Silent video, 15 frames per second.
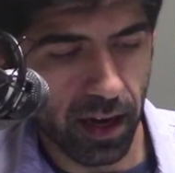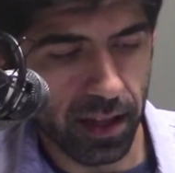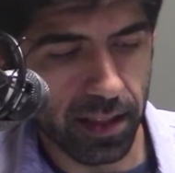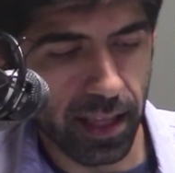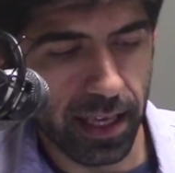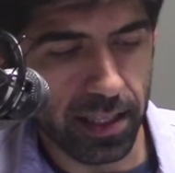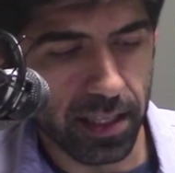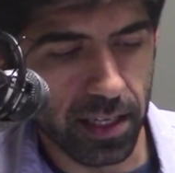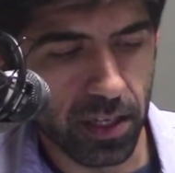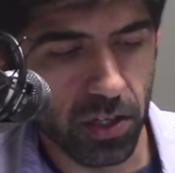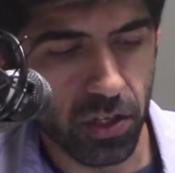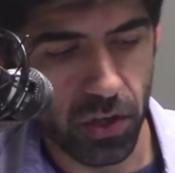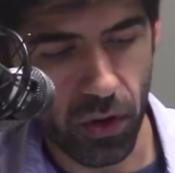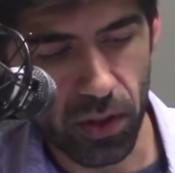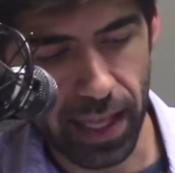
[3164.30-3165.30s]
They did
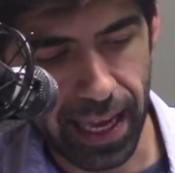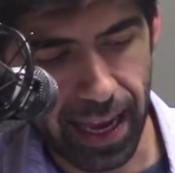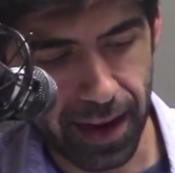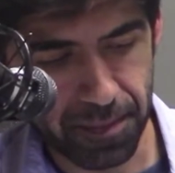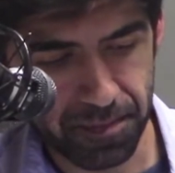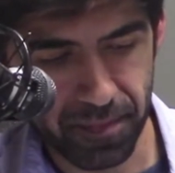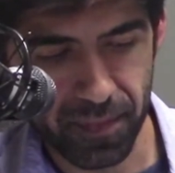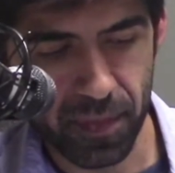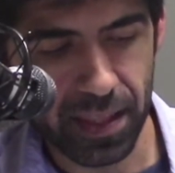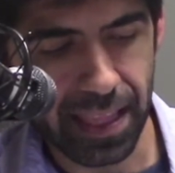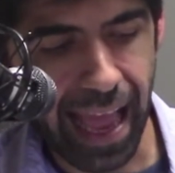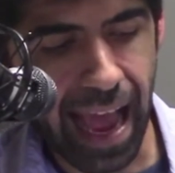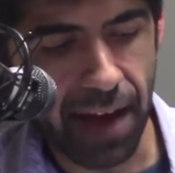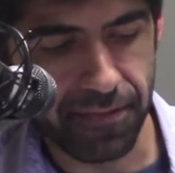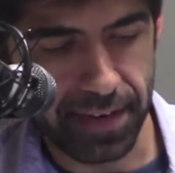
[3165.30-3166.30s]
show like
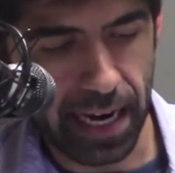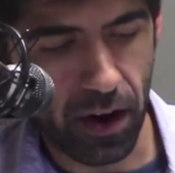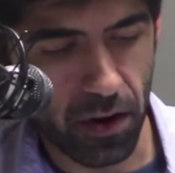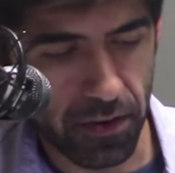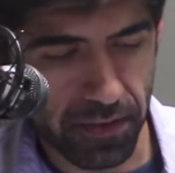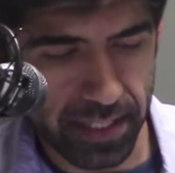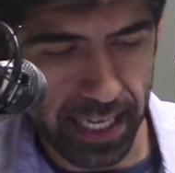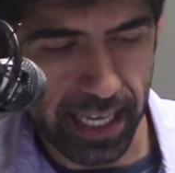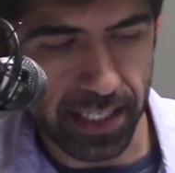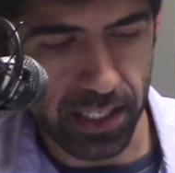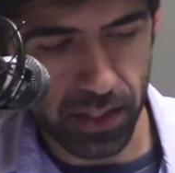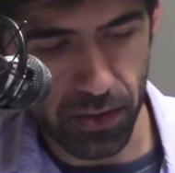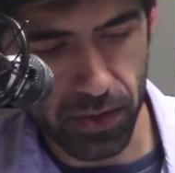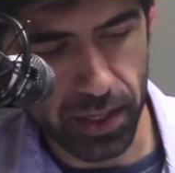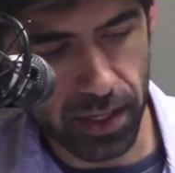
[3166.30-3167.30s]
half an hour of
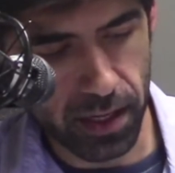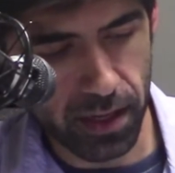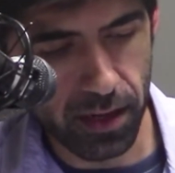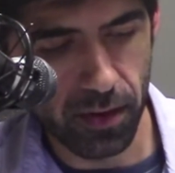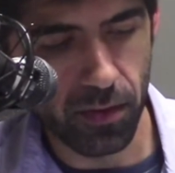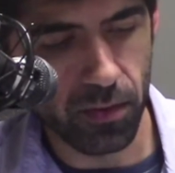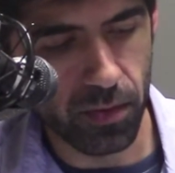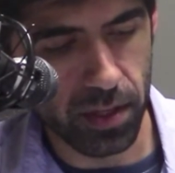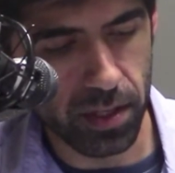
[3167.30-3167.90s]
Assassin's Creed, which